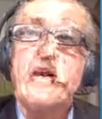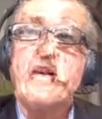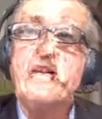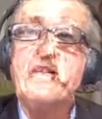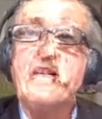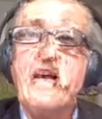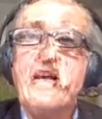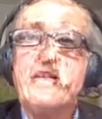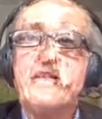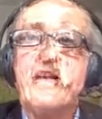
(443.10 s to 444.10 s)
what I can
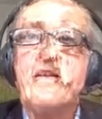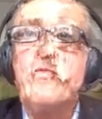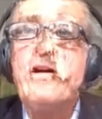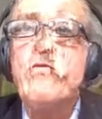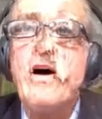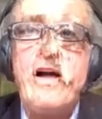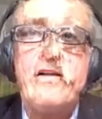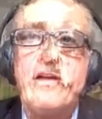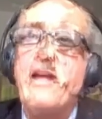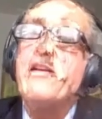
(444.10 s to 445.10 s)
say is that
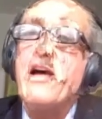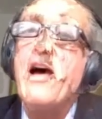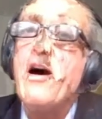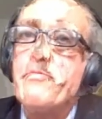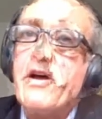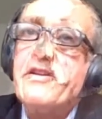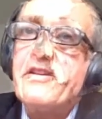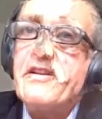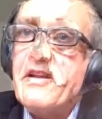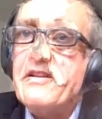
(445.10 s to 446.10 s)
meanwhile, and
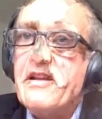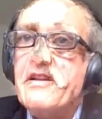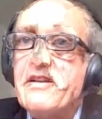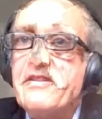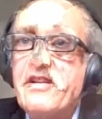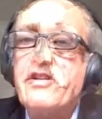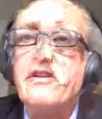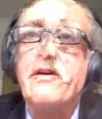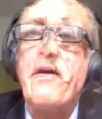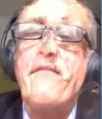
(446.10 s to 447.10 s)
in
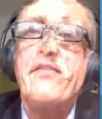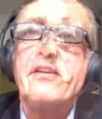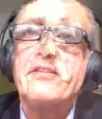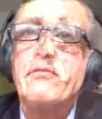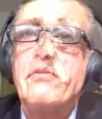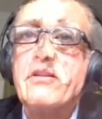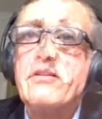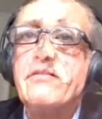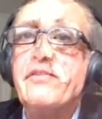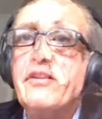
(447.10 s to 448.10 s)
addition, I think it's a
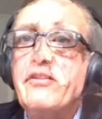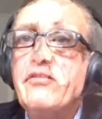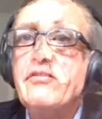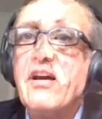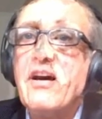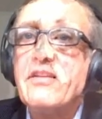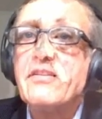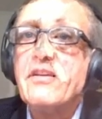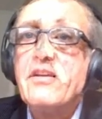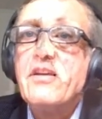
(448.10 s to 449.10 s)
relatively new
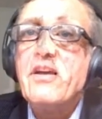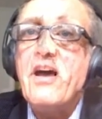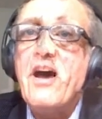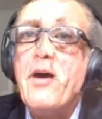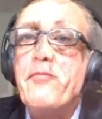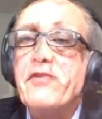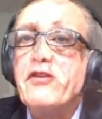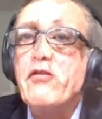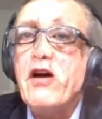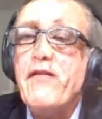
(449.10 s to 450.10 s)
task.
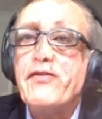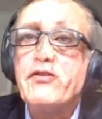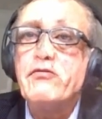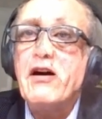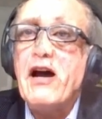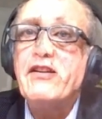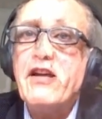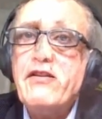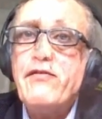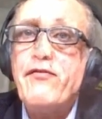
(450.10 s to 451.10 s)
You have to
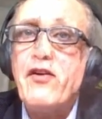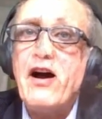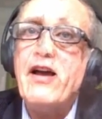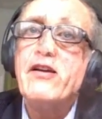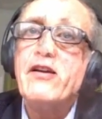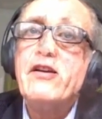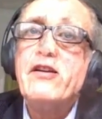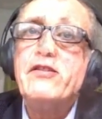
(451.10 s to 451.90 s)
identify